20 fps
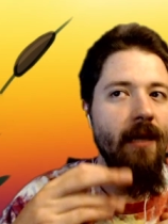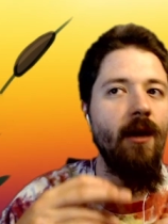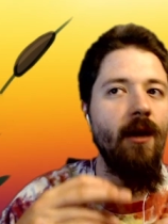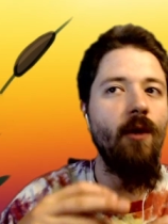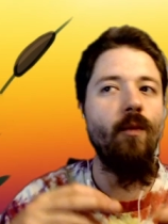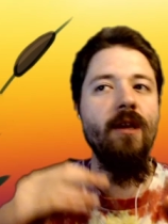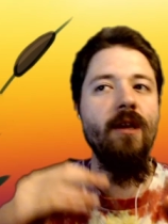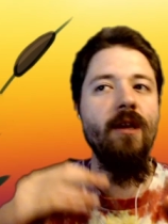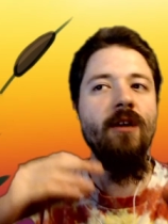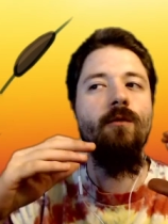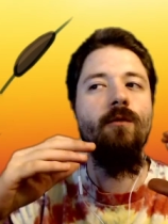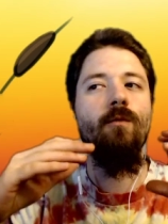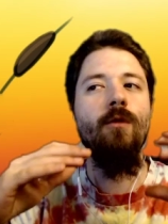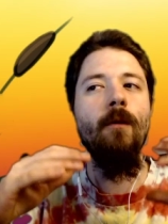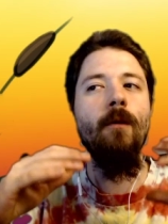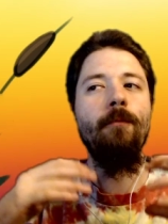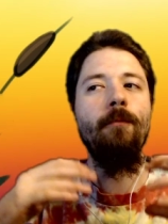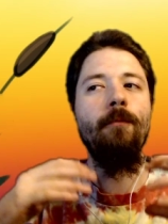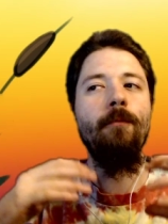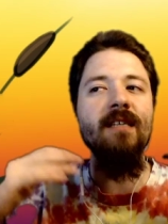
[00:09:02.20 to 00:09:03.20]
when you the
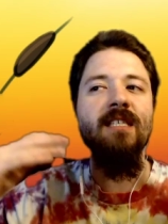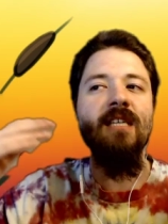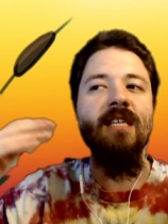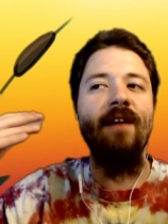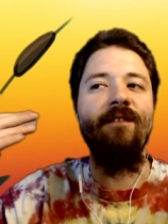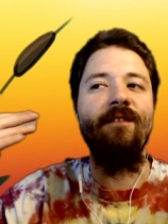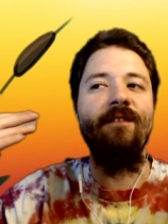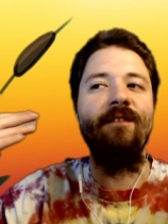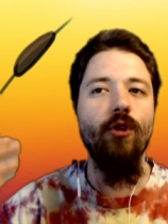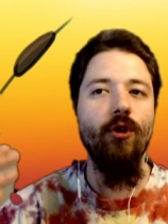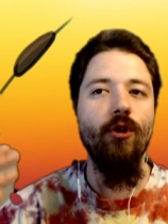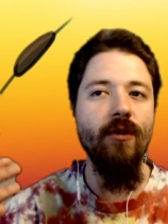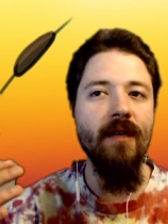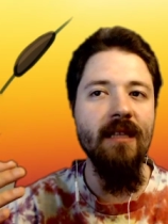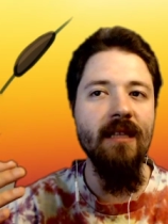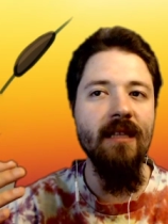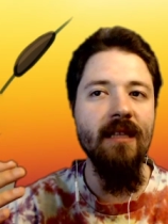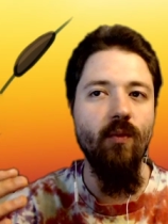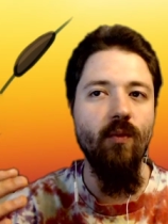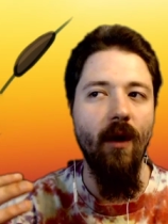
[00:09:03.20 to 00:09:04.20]
process of learning the
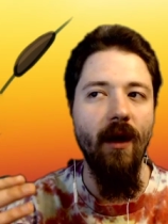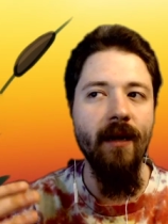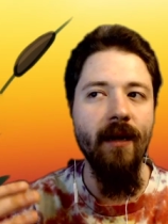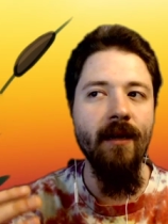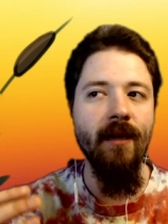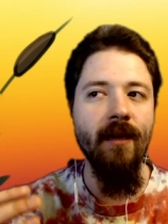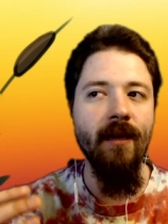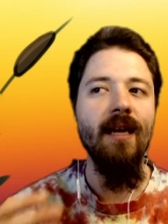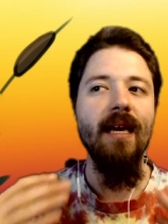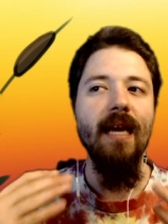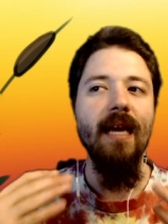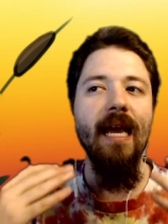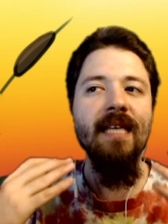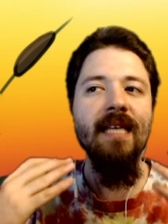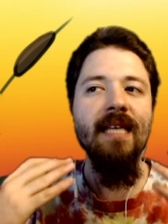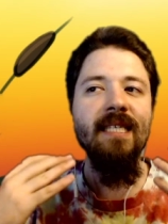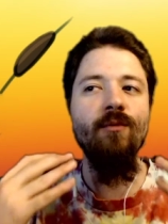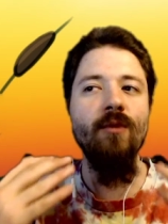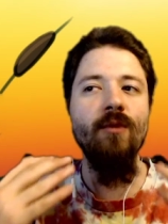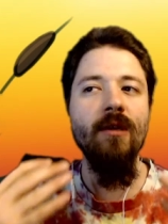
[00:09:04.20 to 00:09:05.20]
run isn't
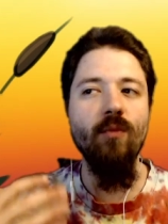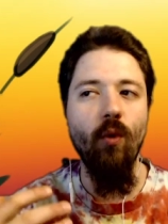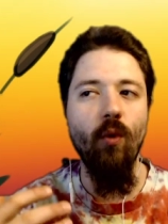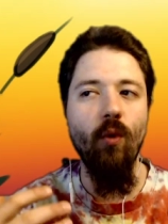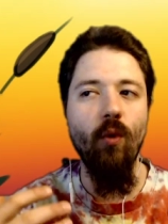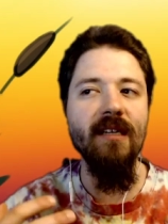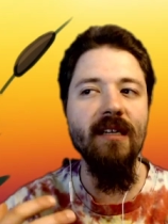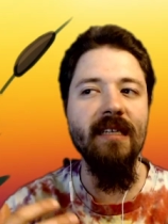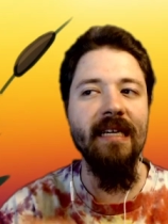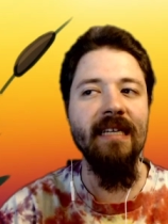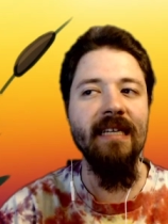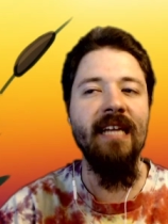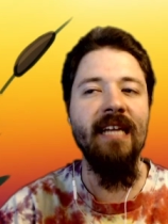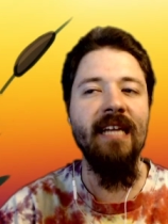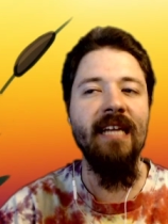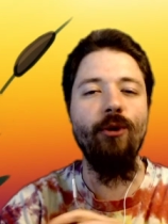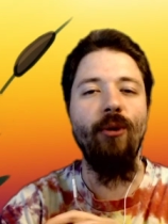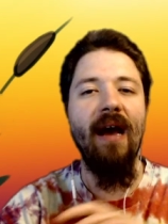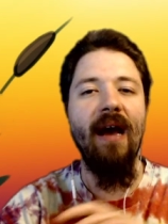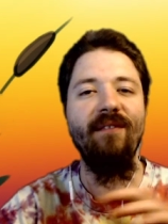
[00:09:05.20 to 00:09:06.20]
rewarded until you
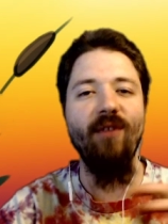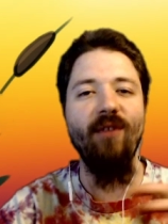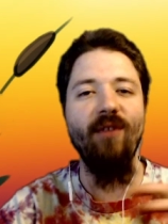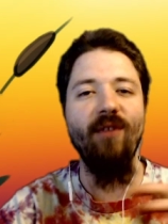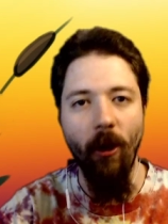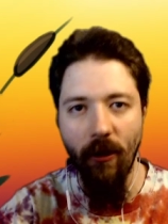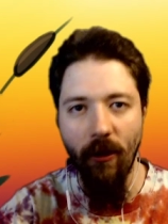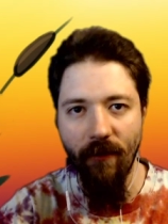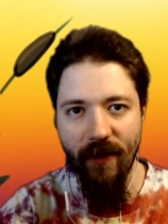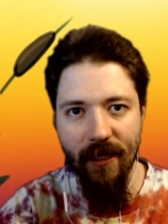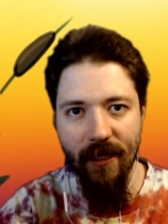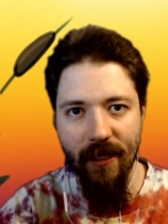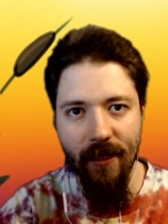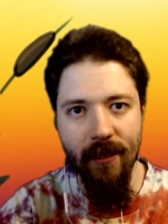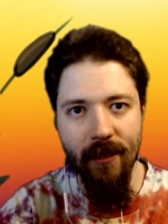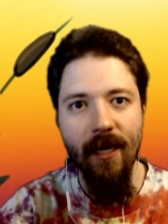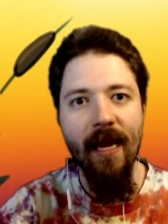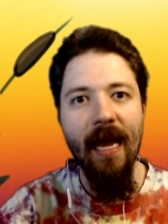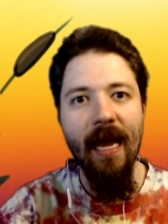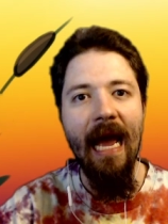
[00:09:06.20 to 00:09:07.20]
have all of it.
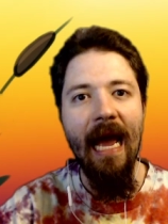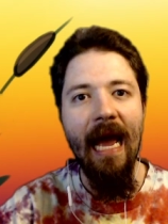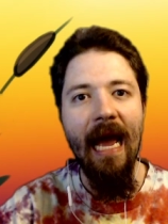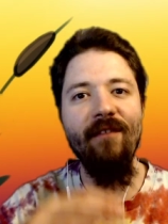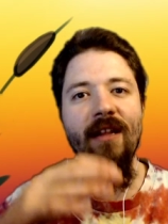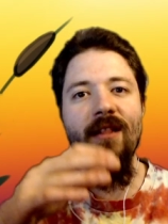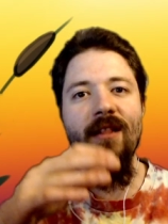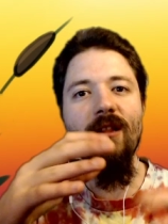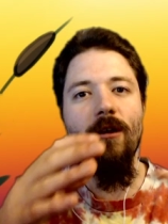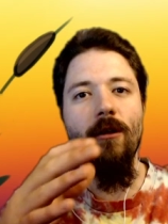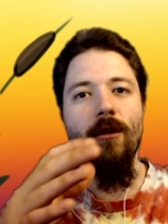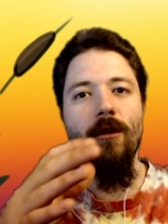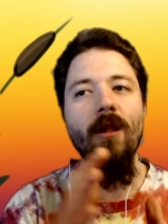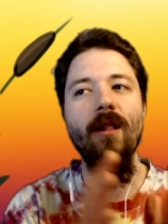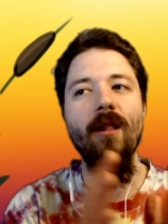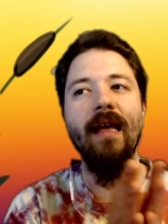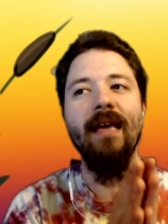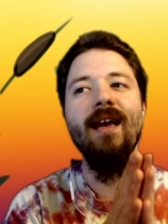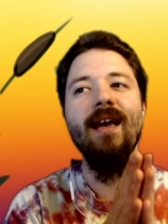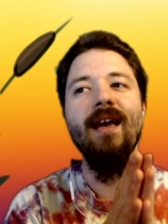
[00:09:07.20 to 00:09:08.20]
Having little like
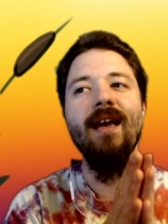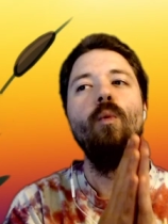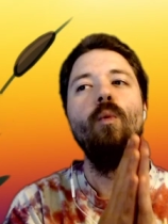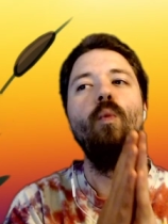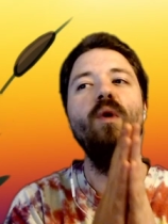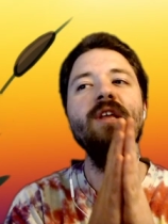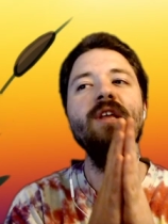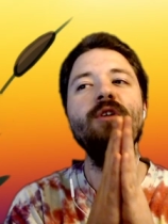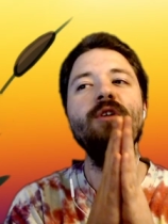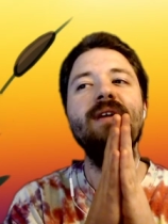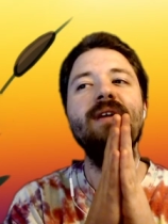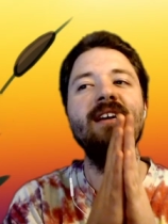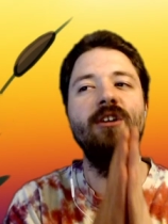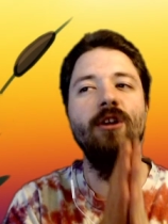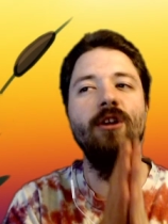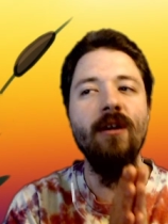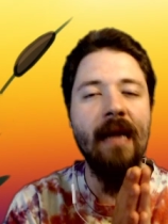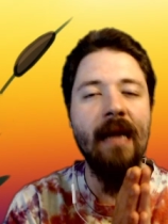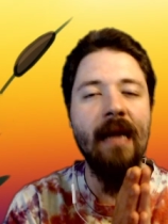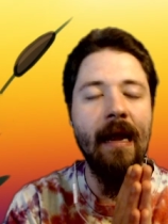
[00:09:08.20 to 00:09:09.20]
when you get good
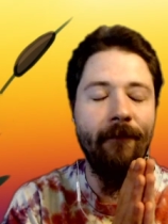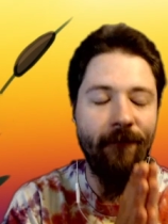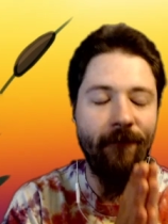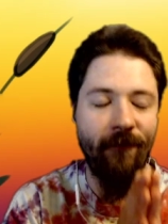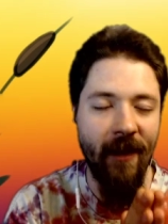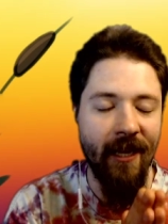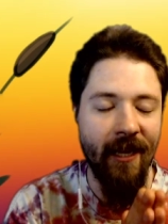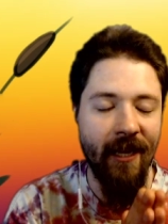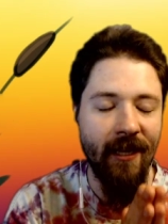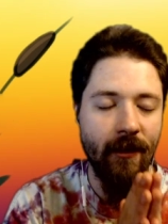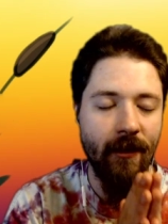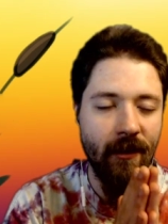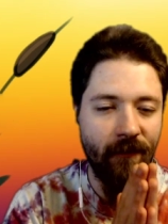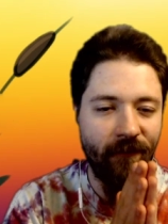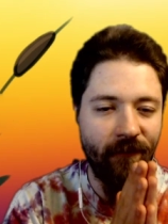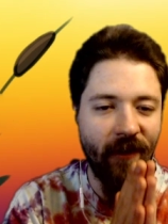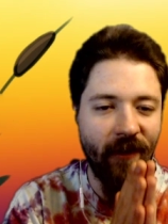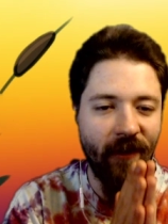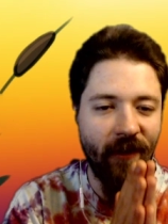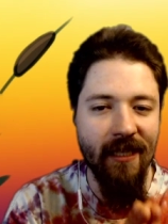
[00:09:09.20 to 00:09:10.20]
at feet
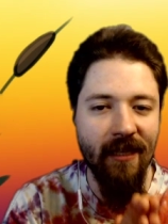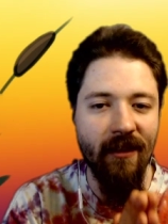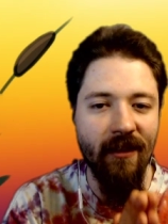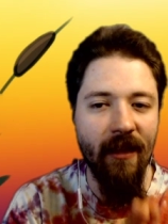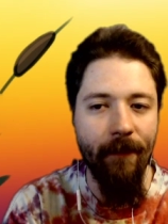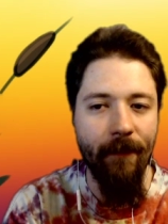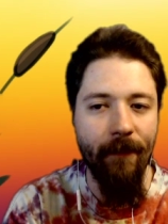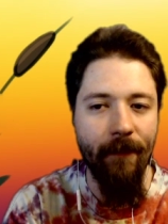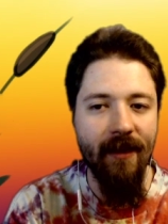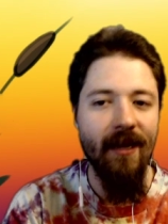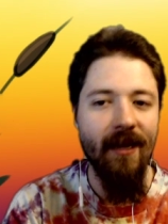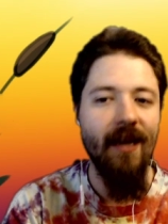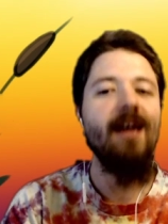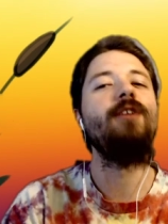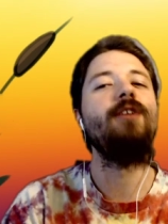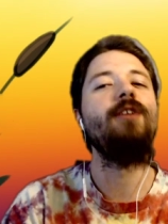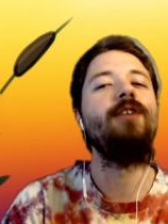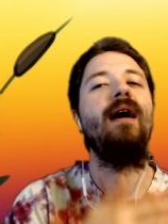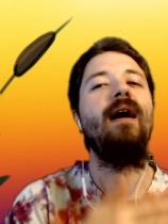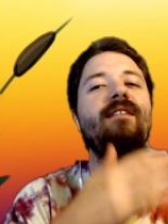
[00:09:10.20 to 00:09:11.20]
facing Lamech you
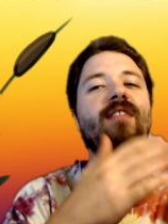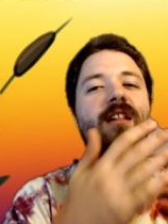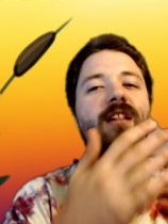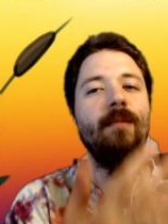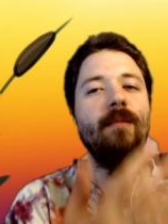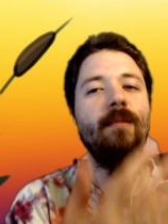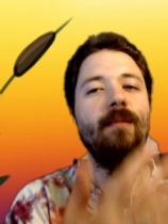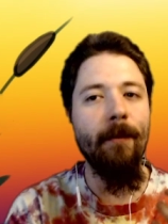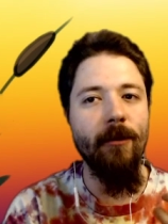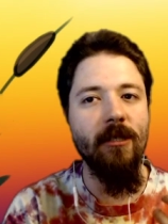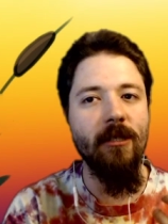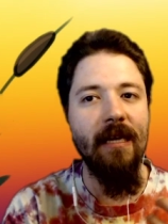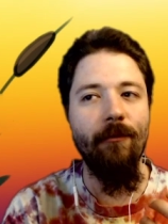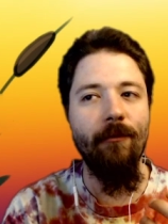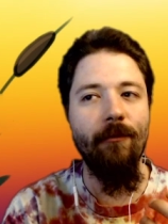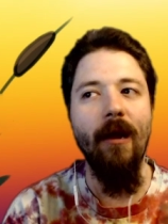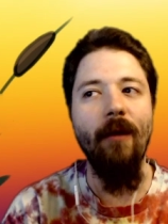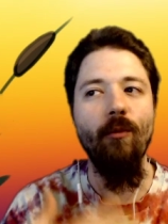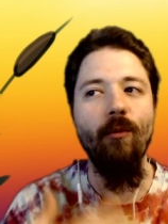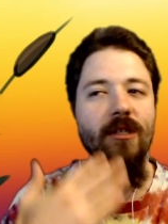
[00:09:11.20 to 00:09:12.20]
have the Lamech percent
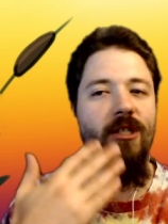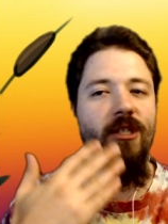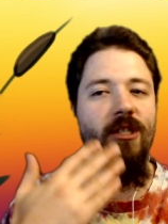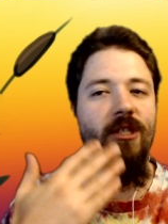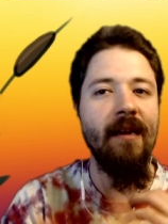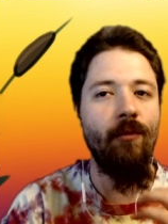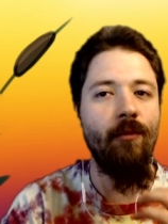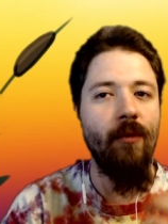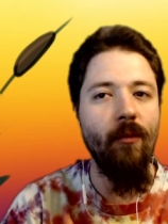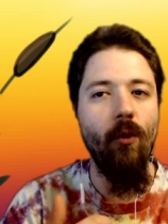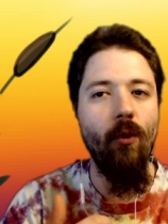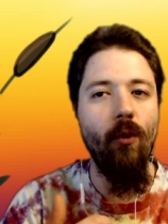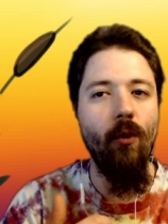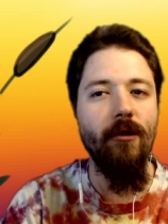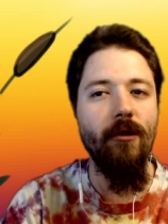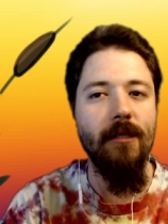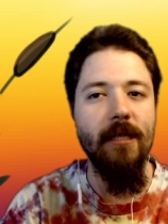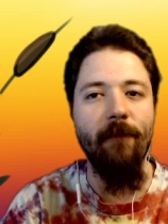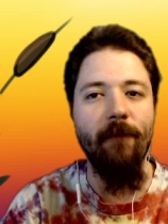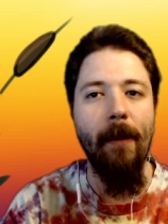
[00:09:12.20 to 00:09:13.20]
run, which you get to reward
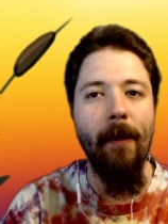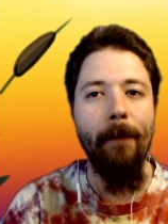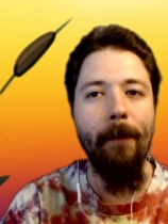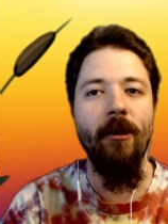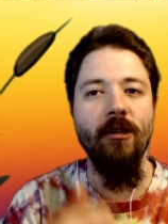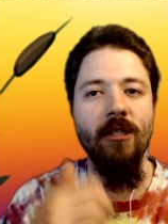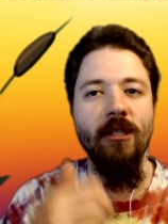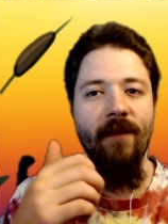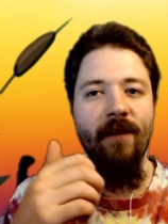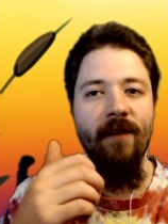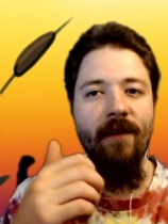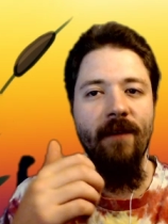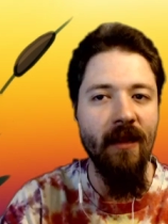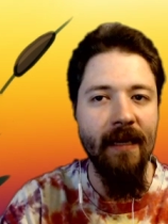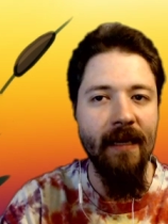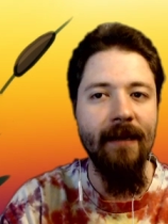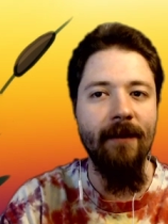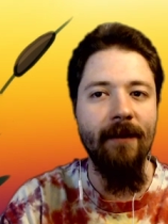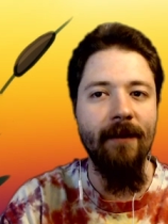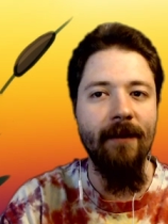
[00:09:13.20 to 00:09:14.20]
yourself by putting yourself on the
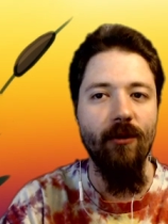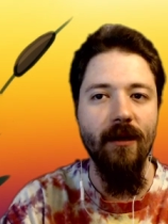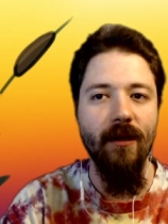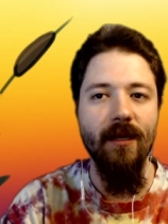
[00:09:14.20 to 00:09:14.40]
leaderboard.